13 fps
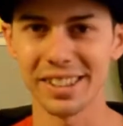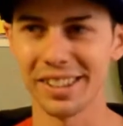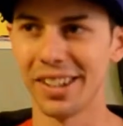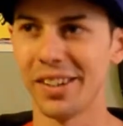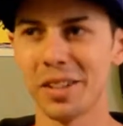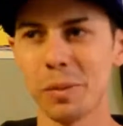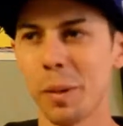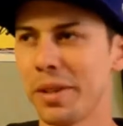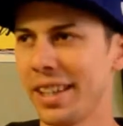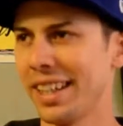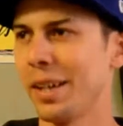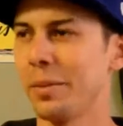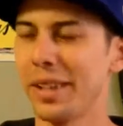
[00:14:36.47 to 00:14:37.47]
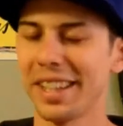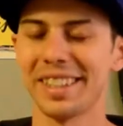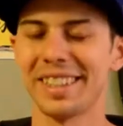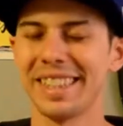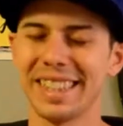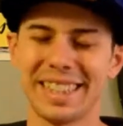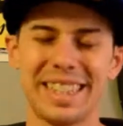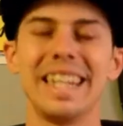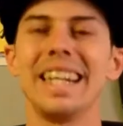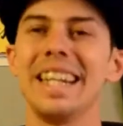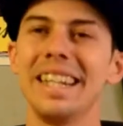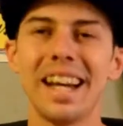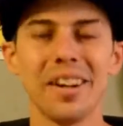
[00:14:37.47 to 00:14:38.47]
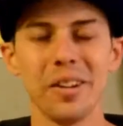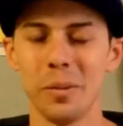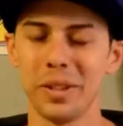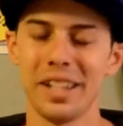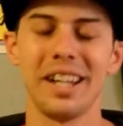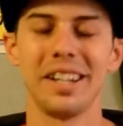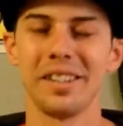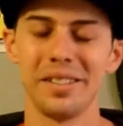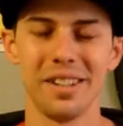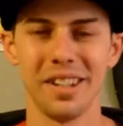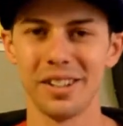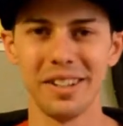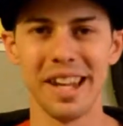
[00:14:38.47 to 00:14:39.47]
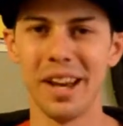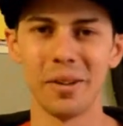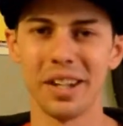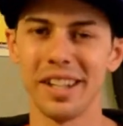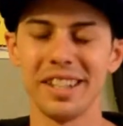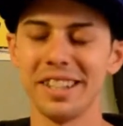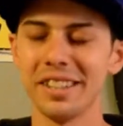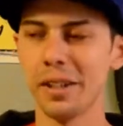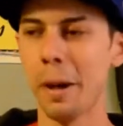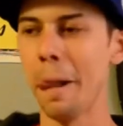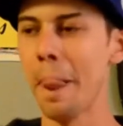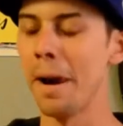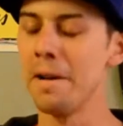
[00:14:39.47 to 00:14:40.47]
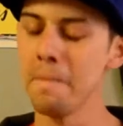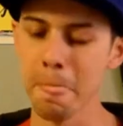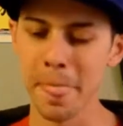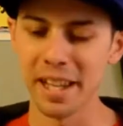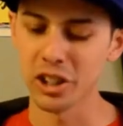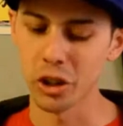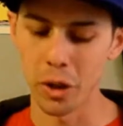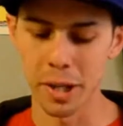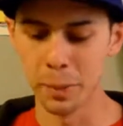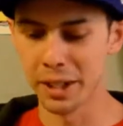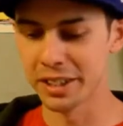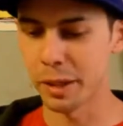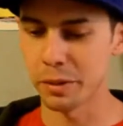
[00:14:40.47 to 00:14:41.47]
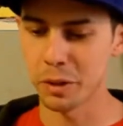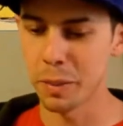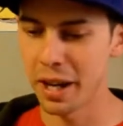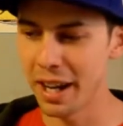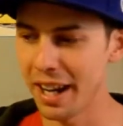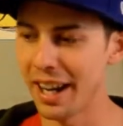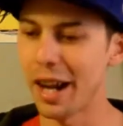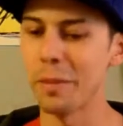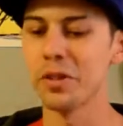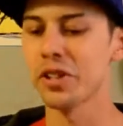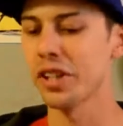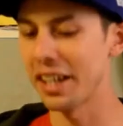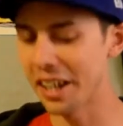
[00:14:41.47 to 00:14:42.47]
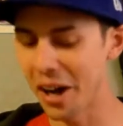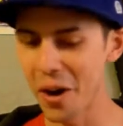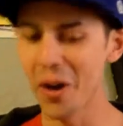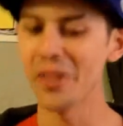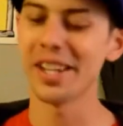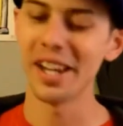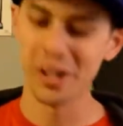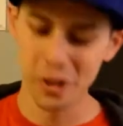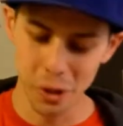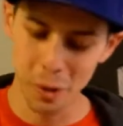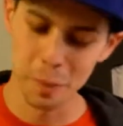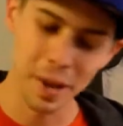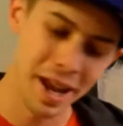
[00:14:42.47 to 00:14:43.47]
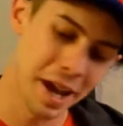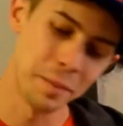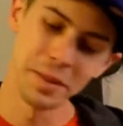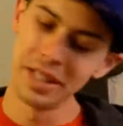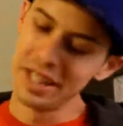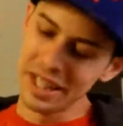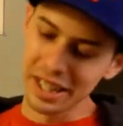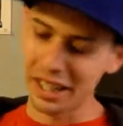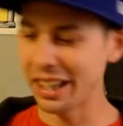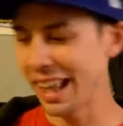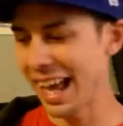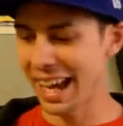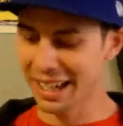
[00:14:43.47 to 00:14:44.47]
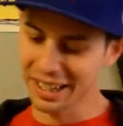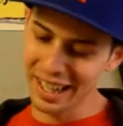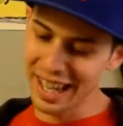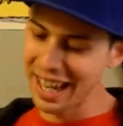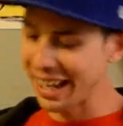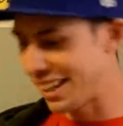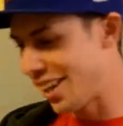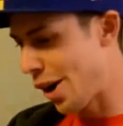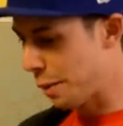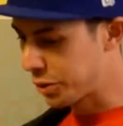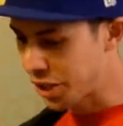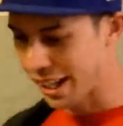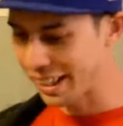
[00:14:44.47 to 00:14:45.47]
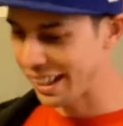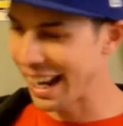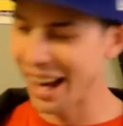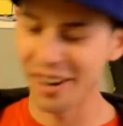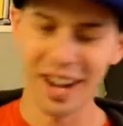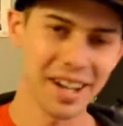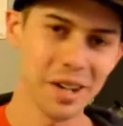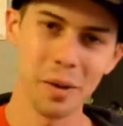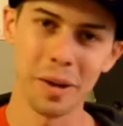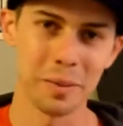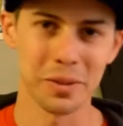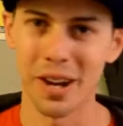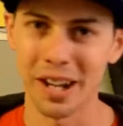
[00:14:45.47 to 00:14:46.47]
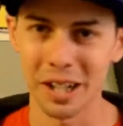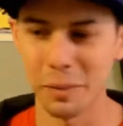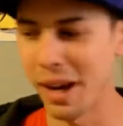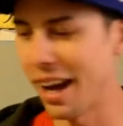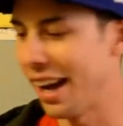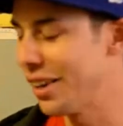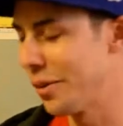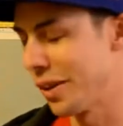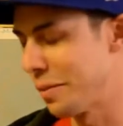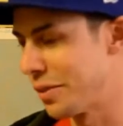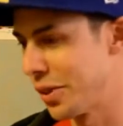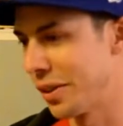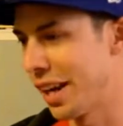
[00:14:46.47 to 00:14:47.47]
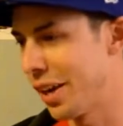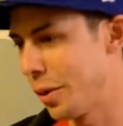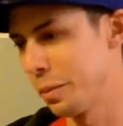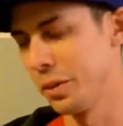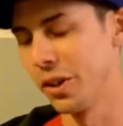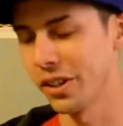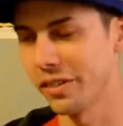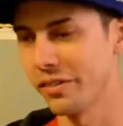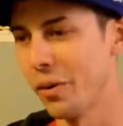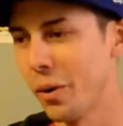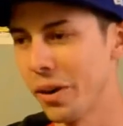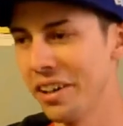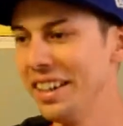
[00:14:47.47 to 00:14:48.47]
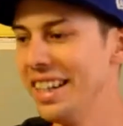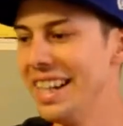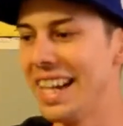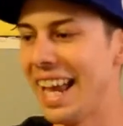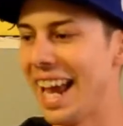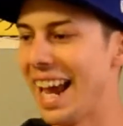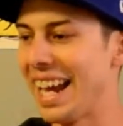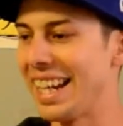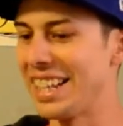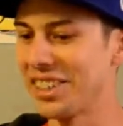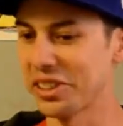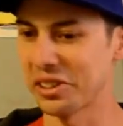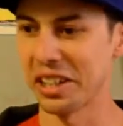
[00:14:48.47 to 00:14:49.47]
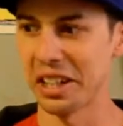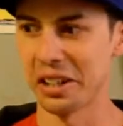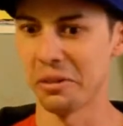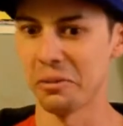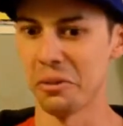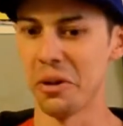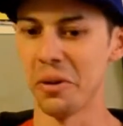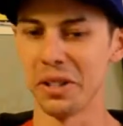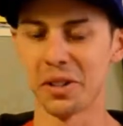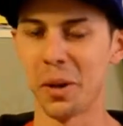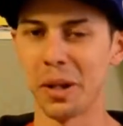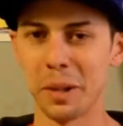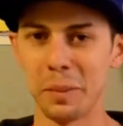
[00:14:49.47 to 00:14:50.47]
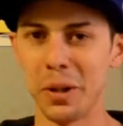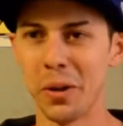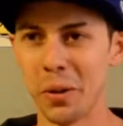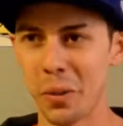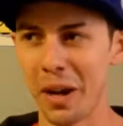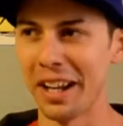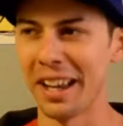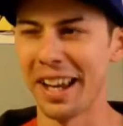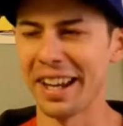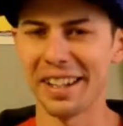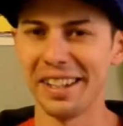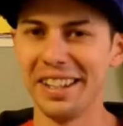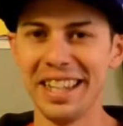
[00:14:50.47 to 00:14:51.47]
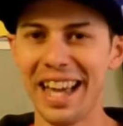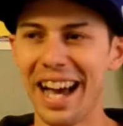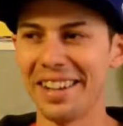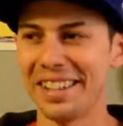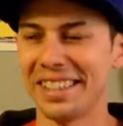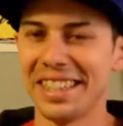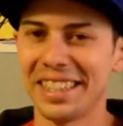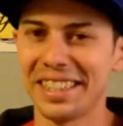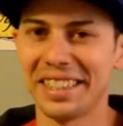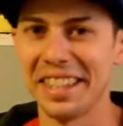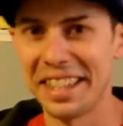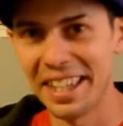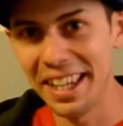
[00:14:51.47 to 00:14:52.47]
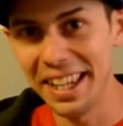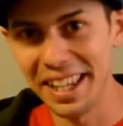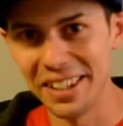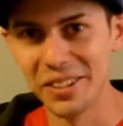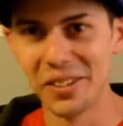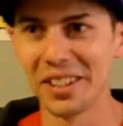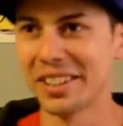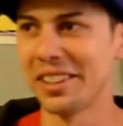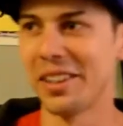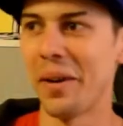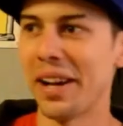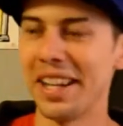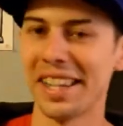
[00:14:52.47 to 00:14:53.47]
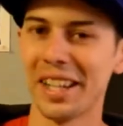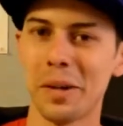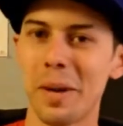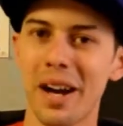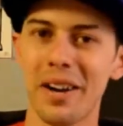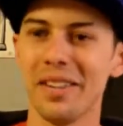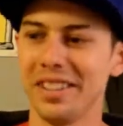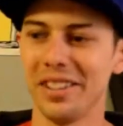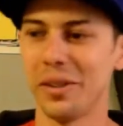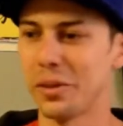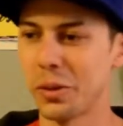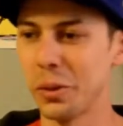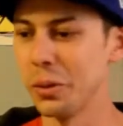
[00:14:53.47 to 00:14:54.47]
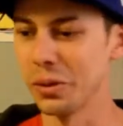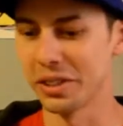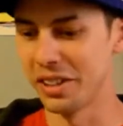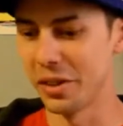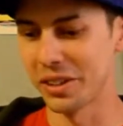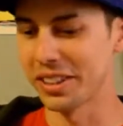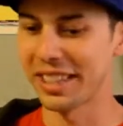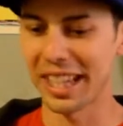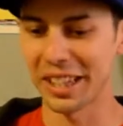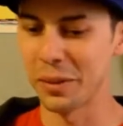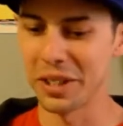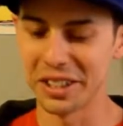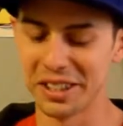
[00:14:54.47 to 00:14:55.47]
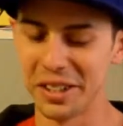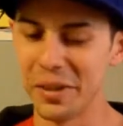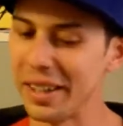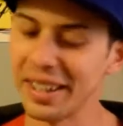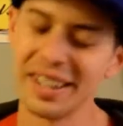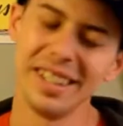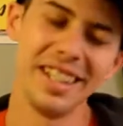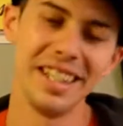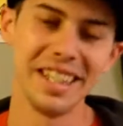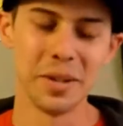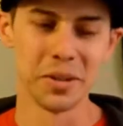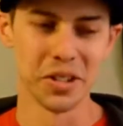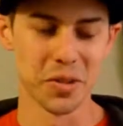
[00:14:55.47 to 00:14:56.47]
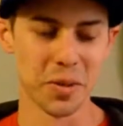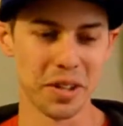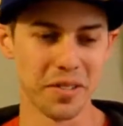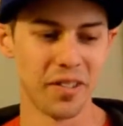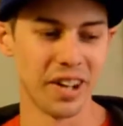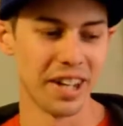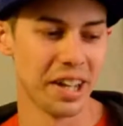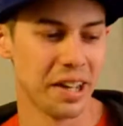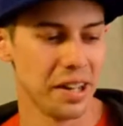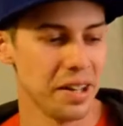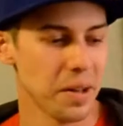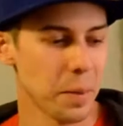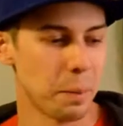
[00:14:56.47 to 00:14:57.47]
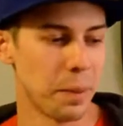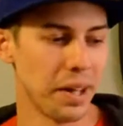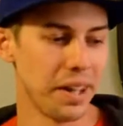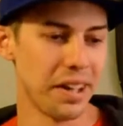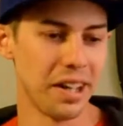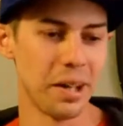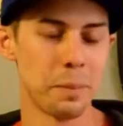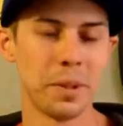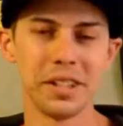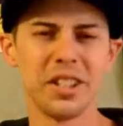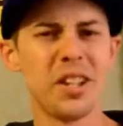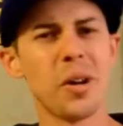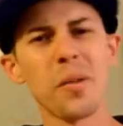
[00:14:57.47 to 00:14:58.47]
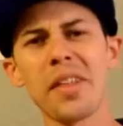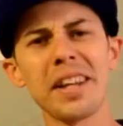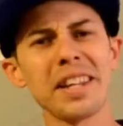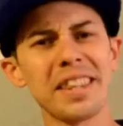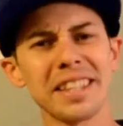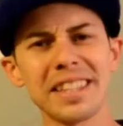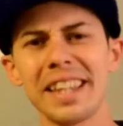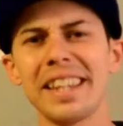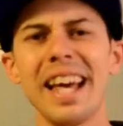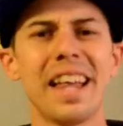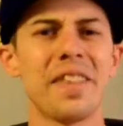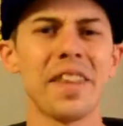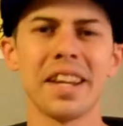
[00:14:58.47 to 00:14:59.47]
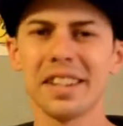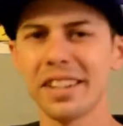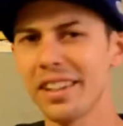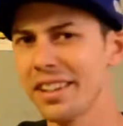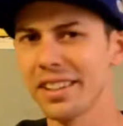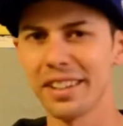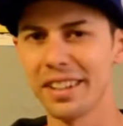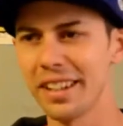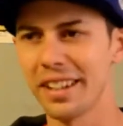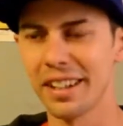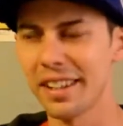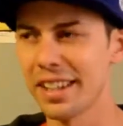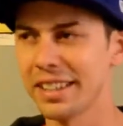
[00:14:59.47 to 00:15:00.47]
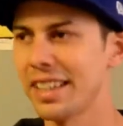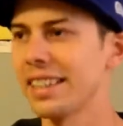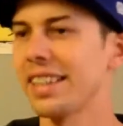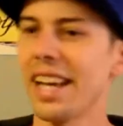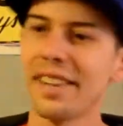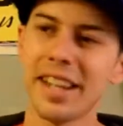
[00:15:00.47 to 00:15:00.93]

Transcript: You know, he's probably thinking I'm like 16. I don't know what the hell a, a nail gun is. So he brings it up to me, and I'm just like, oh, okay, cool, bam, clack, clang. You know, I'm checking it out. I know what I'm talking about. I know what I'm doing. I know what I'm looking for. And he's just like, whoa, he's totally blown away. Like, how does this kid who doesn't know anything about you know tools knows exactly what he's doing? It was just really funny. But uh, but you know, think of things like that. Think of little little things like that.